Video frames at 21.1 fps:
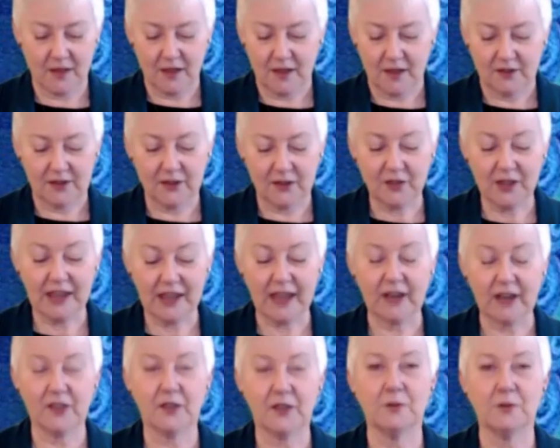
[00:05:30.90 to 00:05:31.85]
Didn't think
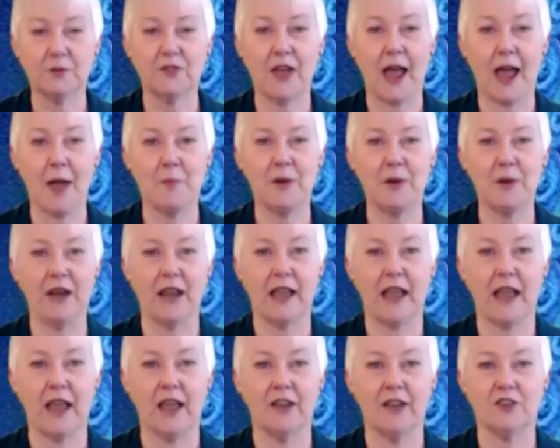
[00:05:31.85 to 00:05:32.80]
anything was
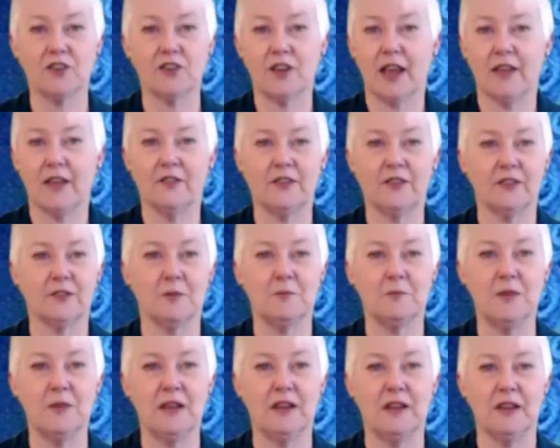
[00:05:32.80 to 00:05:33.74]
happening, and she had this
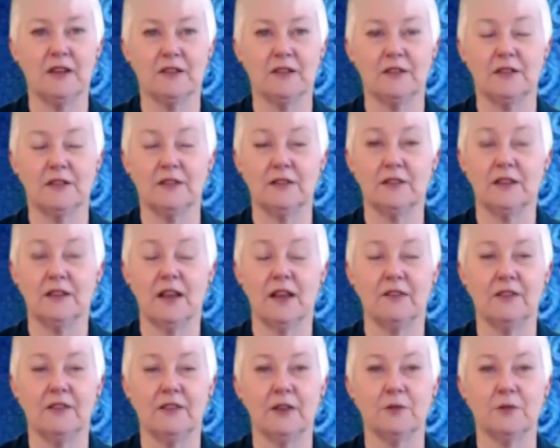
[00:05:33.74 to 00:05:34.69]
immediate
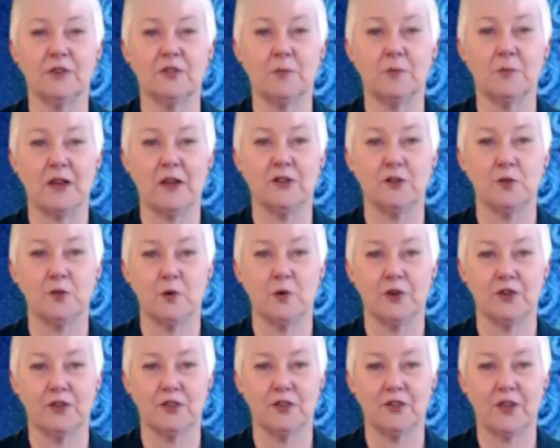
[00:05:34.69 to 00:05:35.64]
loving response
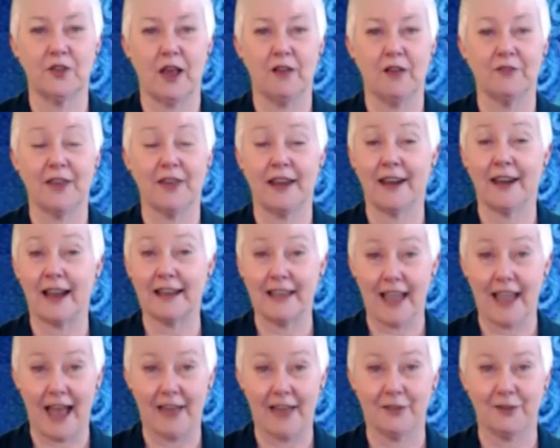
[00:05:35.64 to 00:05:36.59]
toward herself. And I
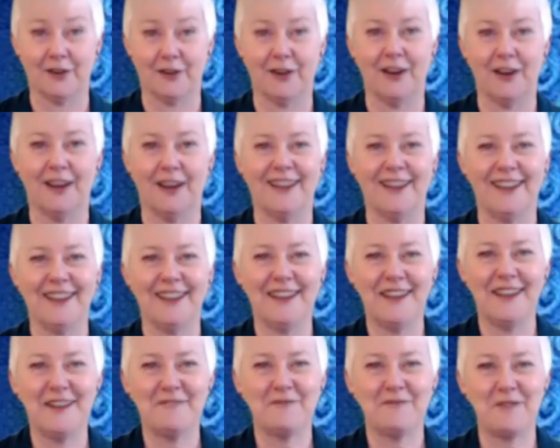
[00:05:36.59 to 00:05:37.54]
gather
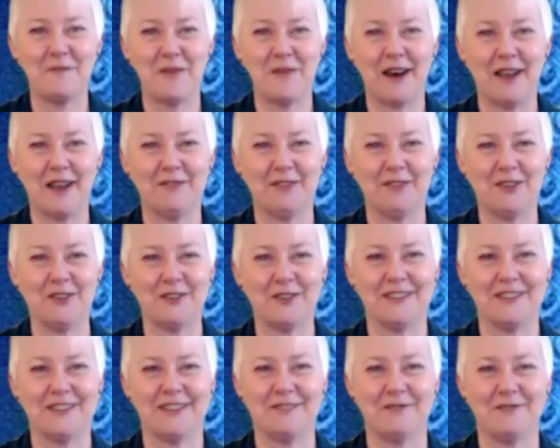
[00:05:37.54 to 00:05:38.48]
from what I've
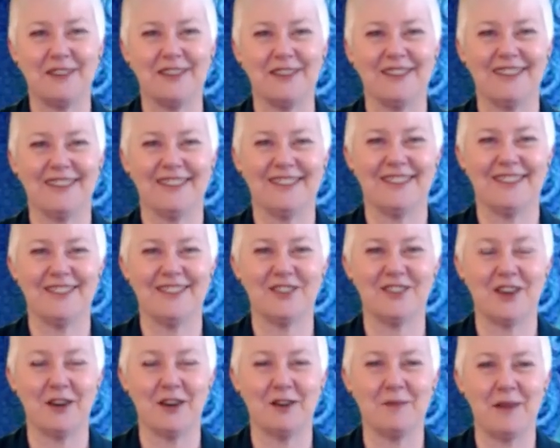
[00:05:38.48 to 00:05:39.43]
learned and what she
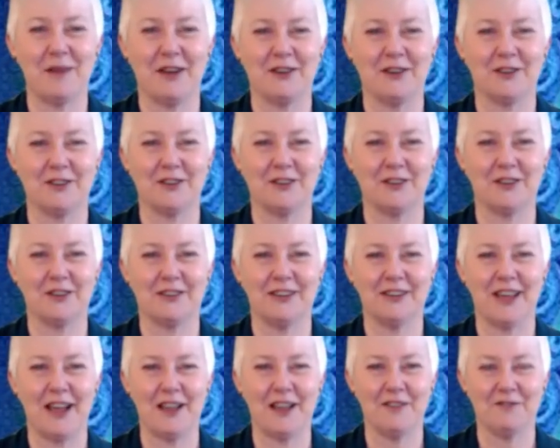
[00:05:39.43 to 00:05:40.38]
shared about her
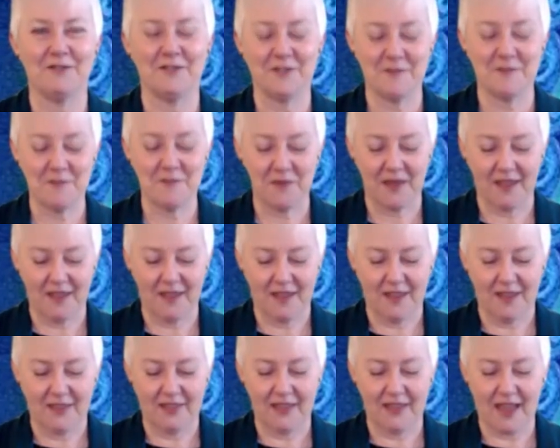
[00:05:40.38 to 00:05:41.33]
life,
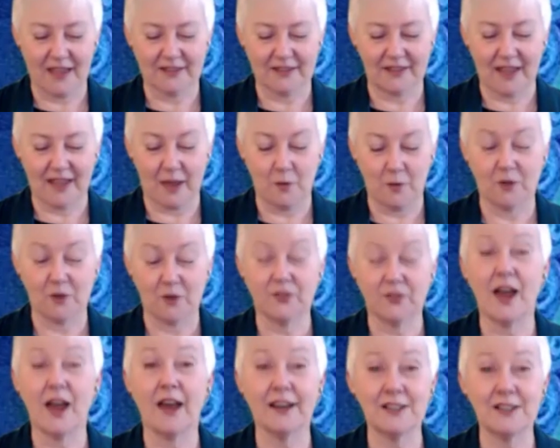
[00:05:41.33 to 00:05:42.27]
that was
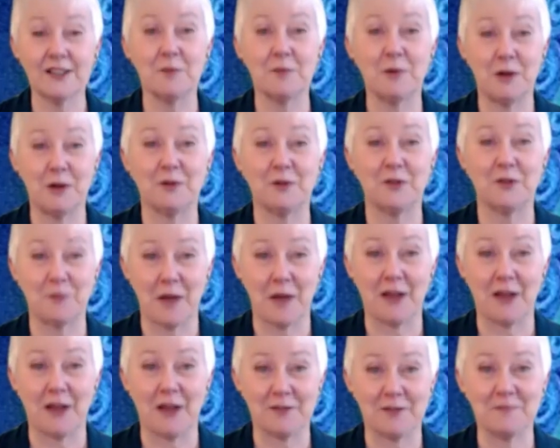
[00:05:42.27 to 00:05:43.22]
not a typical
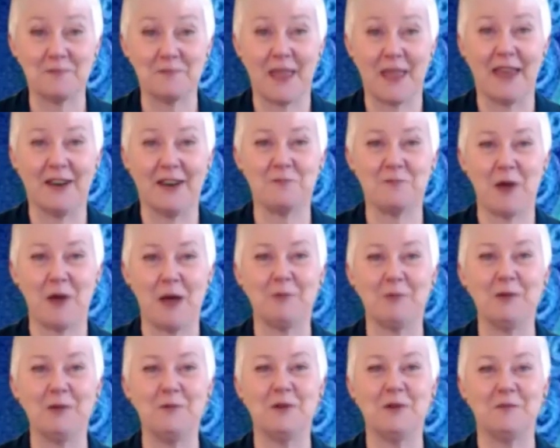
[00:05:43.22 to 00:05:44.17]
response, and it
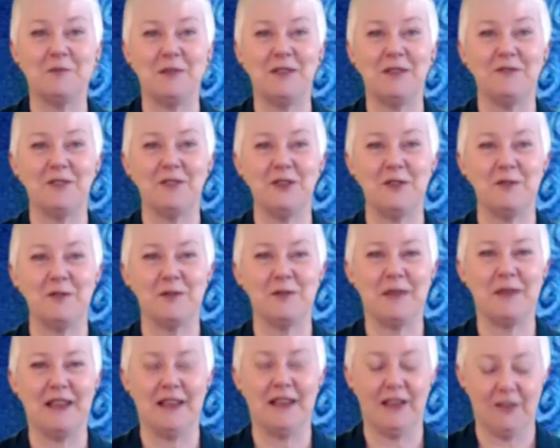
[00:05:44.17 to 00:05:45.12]
probably wouldn't be for you or
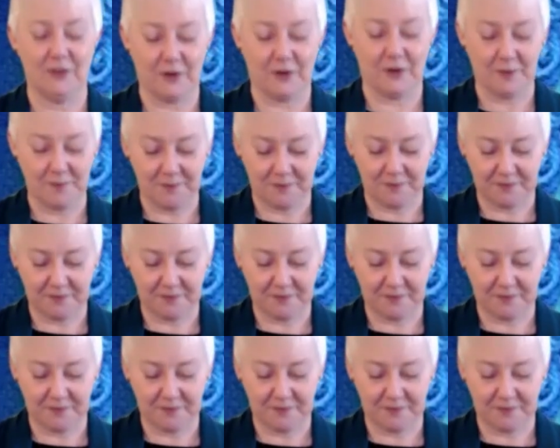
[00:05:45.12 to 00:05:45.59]
me either.